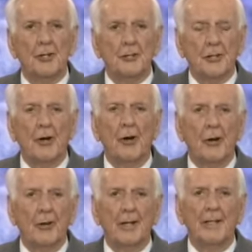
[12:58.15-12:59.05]
church
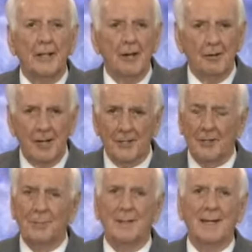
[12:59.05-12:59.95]
called in the New
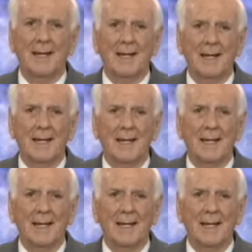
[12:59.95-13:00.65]
Testament day.